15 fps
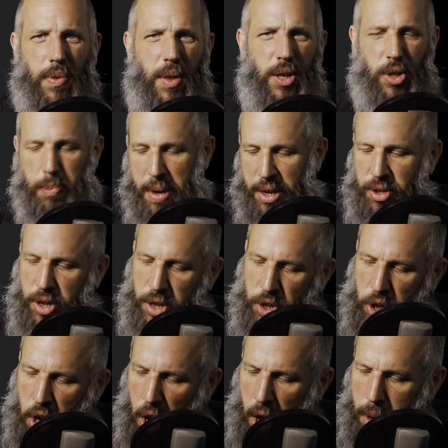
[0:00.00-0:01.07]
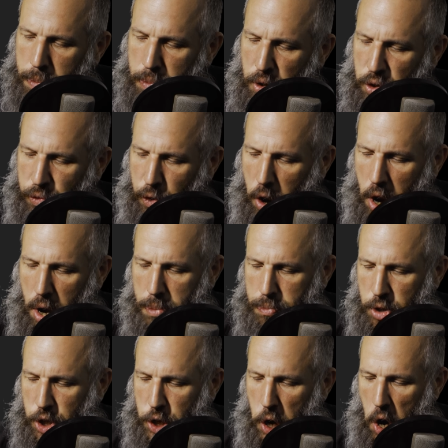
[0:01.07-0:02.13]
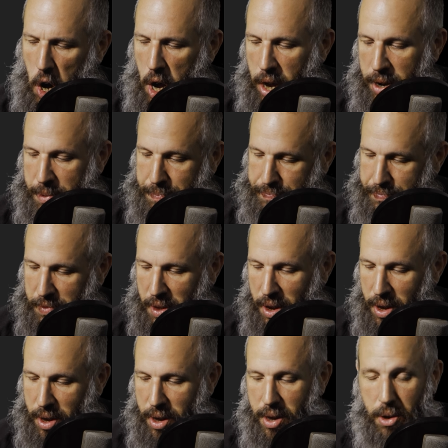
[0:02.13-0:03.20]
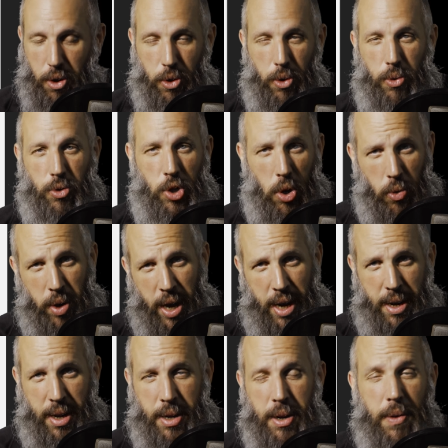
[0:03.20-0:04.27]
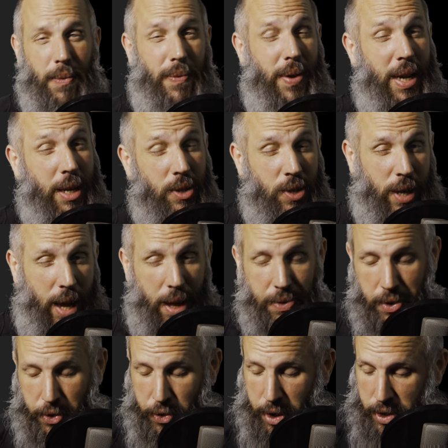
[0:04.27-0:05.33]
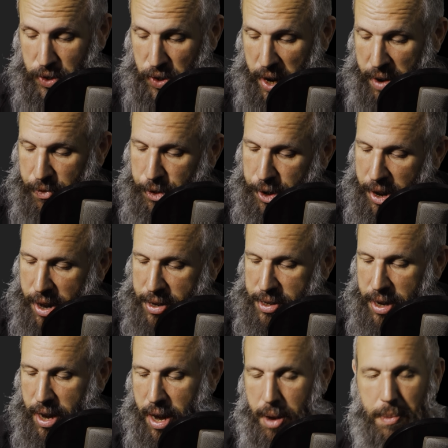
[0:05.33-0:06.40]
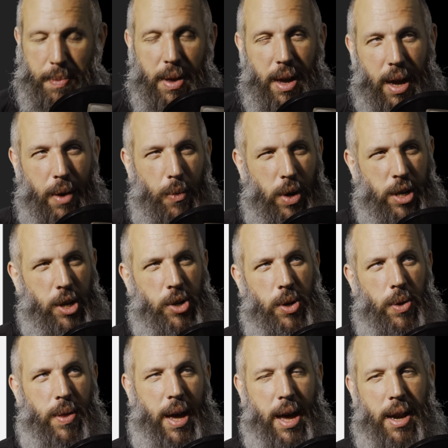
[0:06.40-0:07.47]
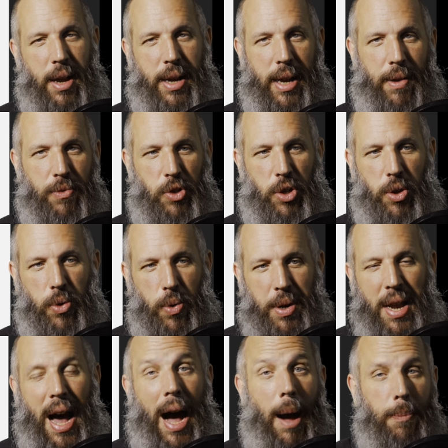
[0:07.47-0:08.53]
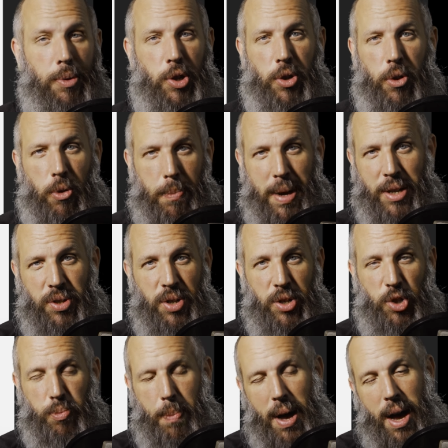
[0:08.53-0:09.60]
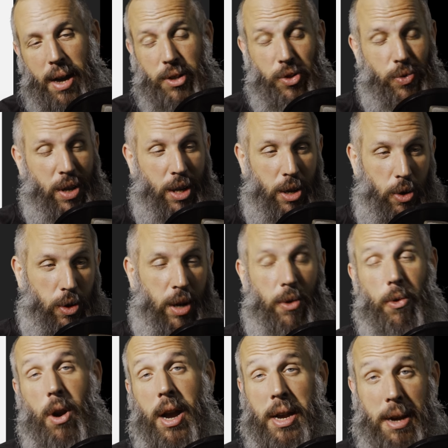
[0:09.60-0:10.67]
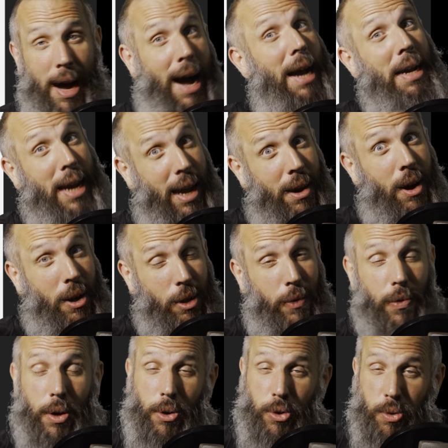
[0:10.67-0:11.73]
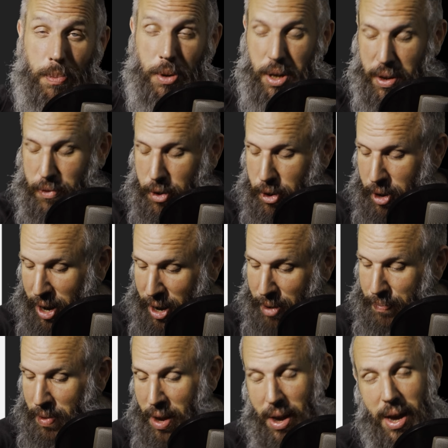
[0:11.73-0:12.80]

This message comes from Sean, who donated via scottthetruckdriver.com. And when you do that, it gives you an optional message box that you can write. I get all of those, believe it or not.